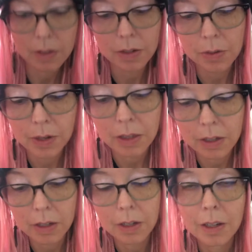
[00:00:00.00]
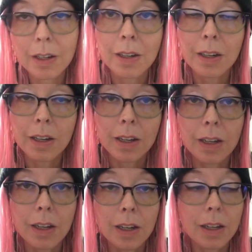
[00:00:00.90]
So I think
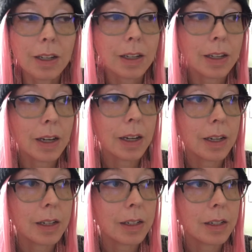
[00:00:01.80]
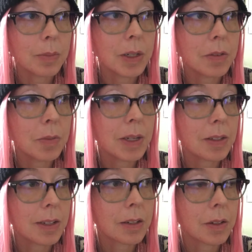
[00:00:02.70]
he had a bit of a
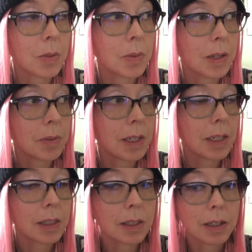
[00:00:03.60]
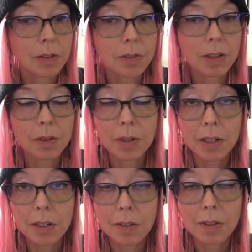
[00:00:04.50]
meltdown because right when he left, I ran
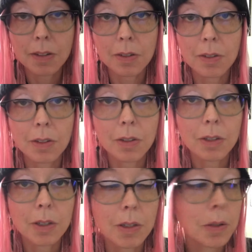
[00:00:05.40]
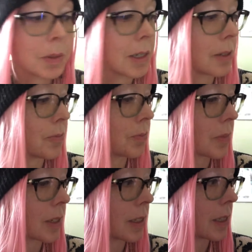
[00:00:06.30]
downstairs to do the sewing
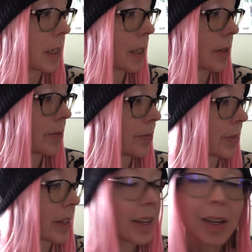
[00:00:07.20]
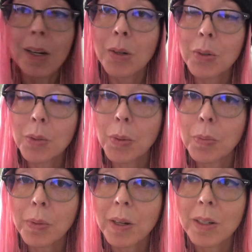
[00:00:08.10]
and then was
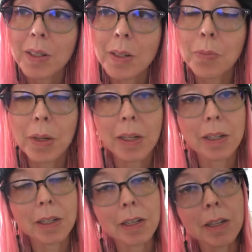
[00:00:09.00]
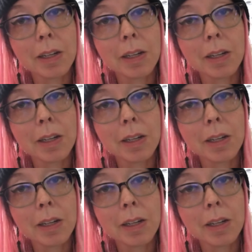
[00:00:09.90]
bombarded by